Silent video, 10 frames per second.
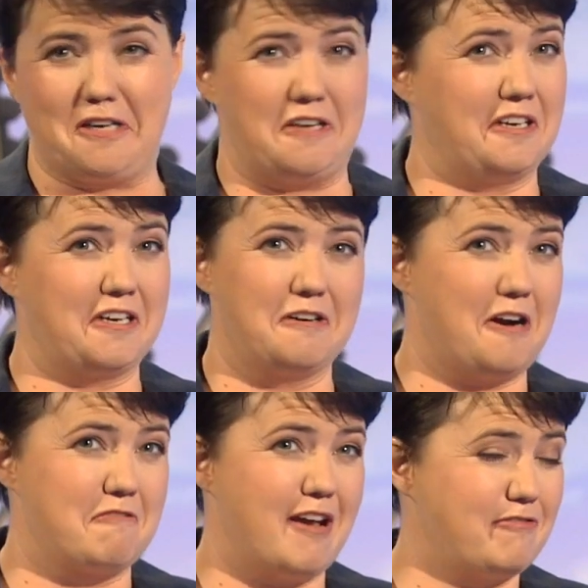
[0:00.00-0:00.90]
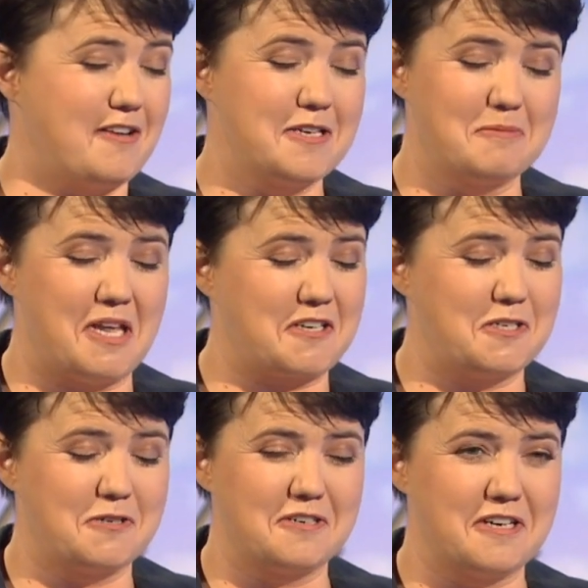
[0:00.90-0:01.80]
I think a referendum last
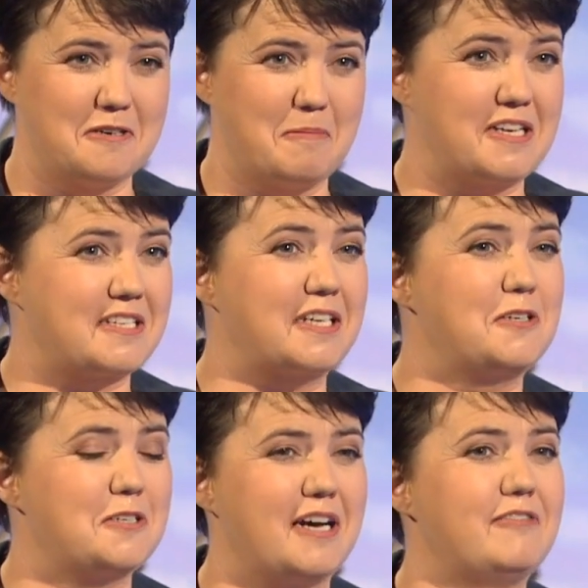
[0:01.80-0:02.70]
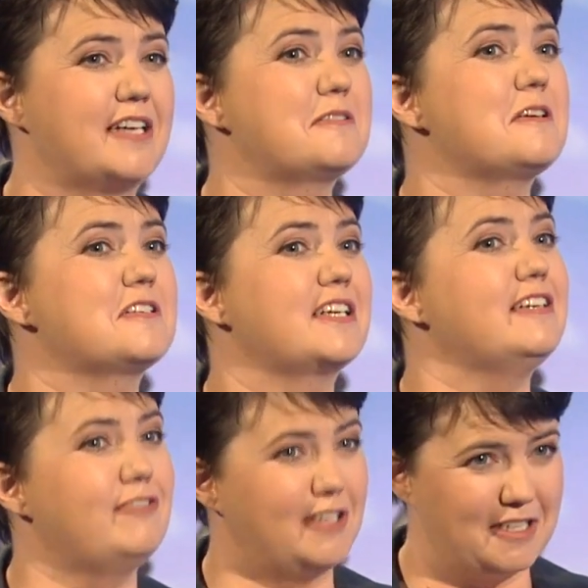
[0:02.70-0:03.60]
year on independence, that could have had
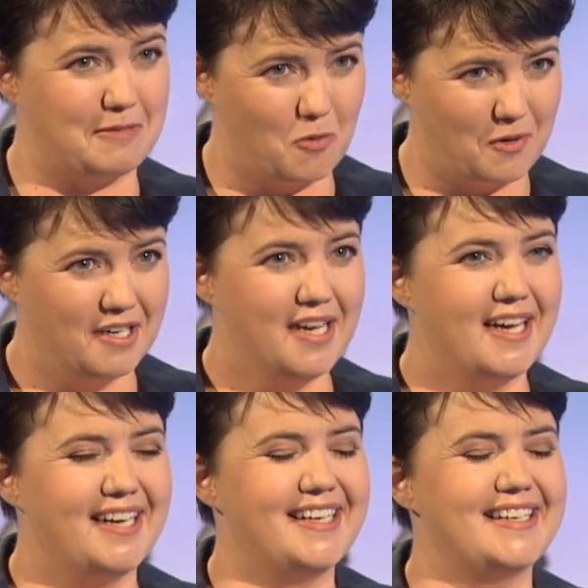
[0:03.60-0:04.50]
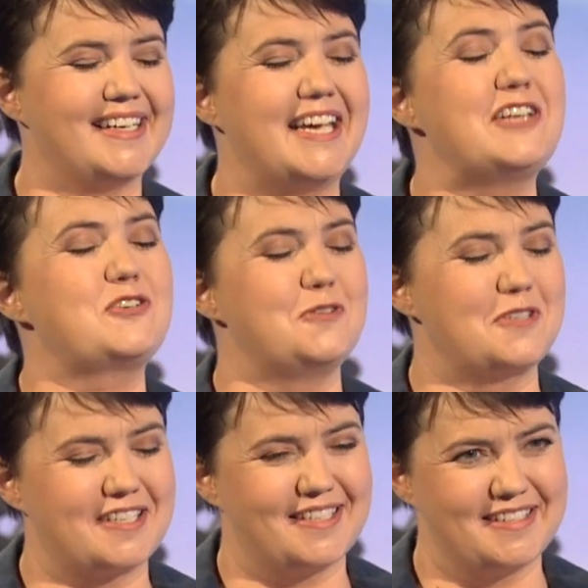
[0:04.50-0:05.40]
significantly more
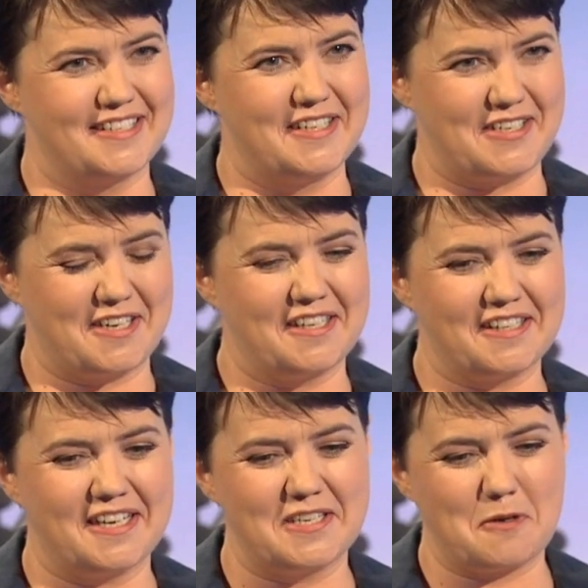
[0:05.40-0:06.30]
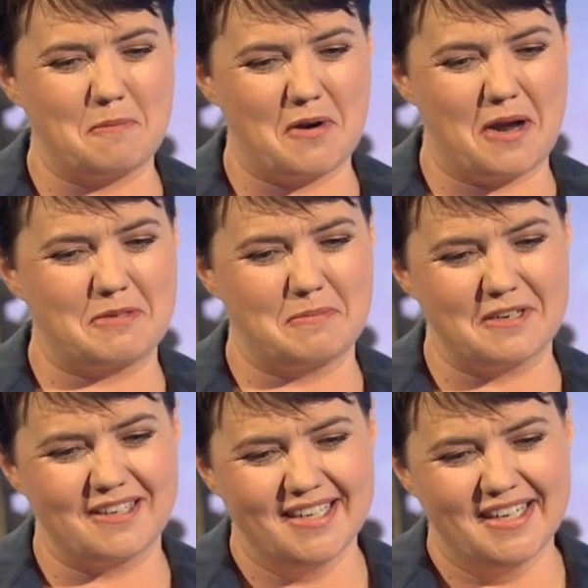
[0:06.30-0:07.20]
issues than this. I think that is perhaps a
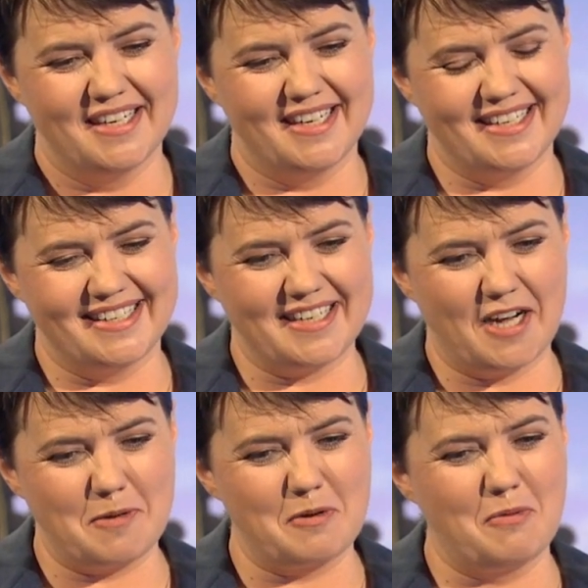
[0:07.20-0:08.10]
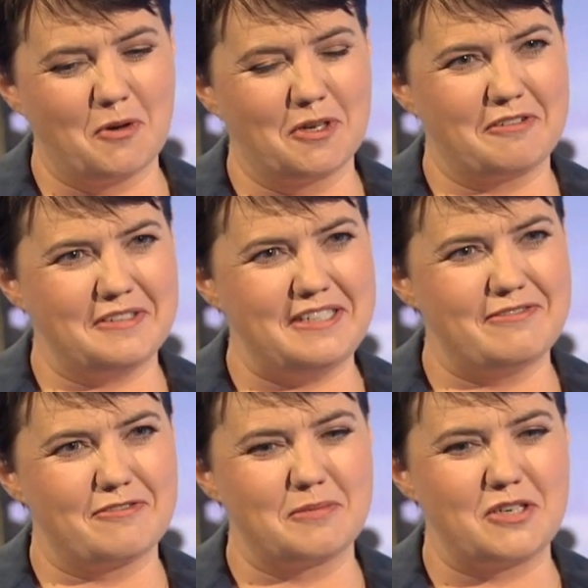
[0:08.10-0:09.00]
bit hyperbolic,
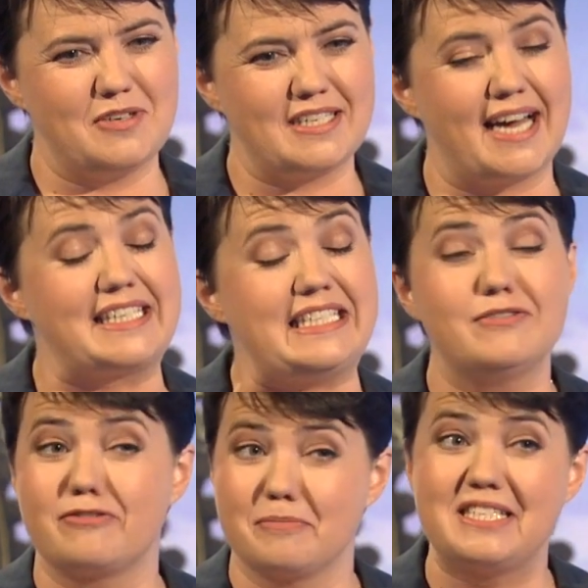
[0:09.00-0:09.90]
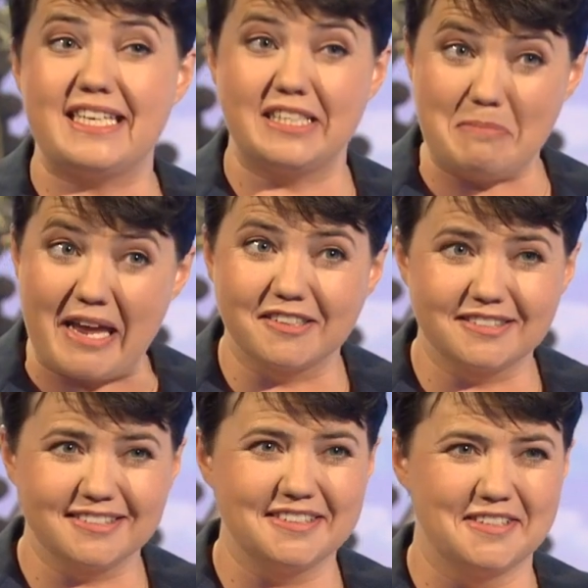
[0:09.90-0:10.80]
even from Theresa and even from the Daily Mail,
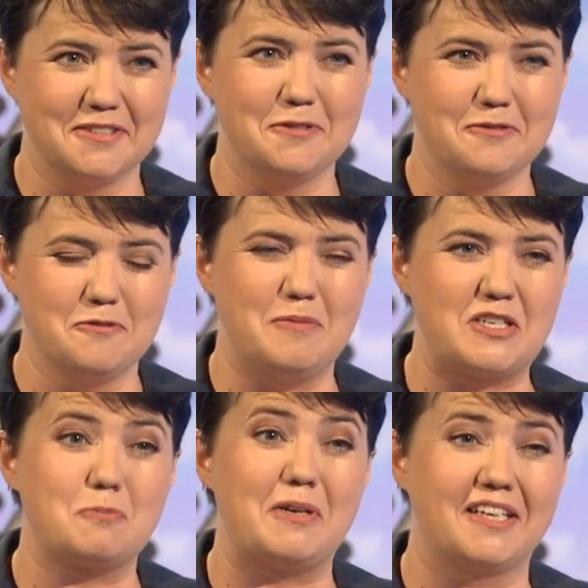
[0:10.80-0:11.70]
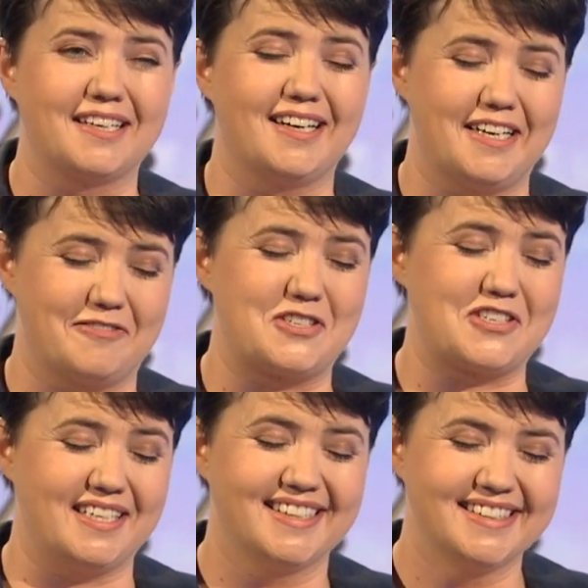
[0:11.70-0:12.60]
who've been spinning it, I have to say.